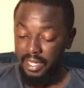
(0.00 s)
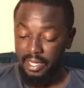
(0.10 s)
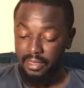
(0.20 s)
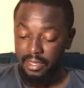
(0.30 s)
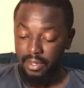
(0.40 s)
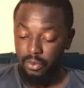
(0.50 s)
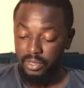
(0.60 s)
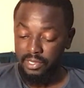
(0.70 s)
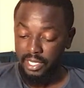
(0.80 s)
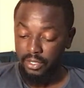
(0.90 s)
and they will
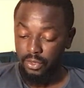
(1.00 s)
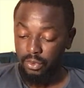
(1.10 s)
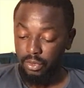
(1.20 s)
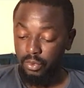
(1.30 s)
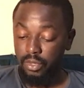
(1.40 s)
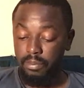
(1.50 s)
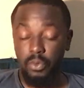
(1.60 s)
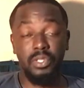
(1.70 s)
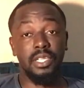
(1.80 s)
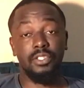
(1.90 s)
take you through the
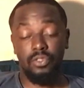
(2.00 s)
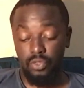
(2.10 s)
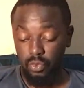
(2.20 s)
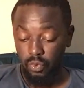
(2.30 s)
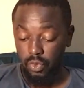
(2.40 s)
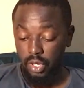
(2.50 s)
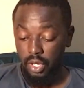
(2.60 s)
process. 2.